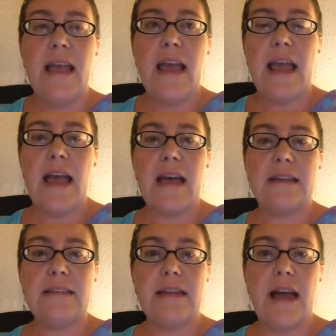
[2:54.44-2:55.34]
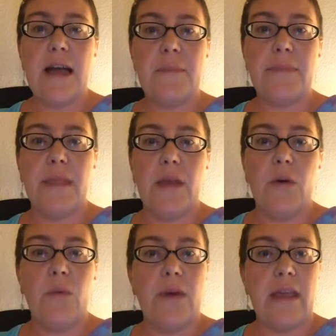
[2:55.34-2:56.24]
and
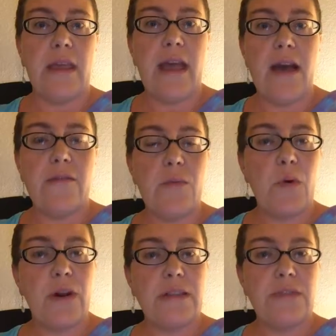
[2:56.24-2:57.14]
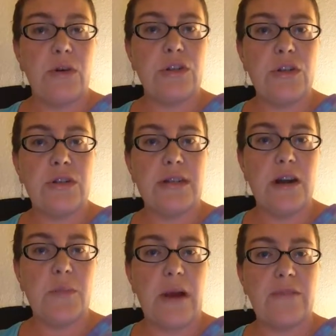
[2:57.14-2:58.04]
we have our morning devotionals and
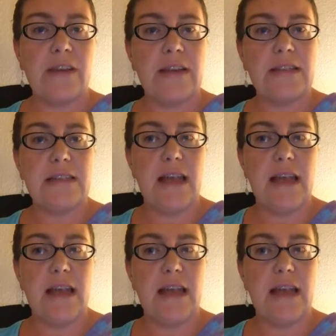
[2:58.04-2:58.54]
our breakfast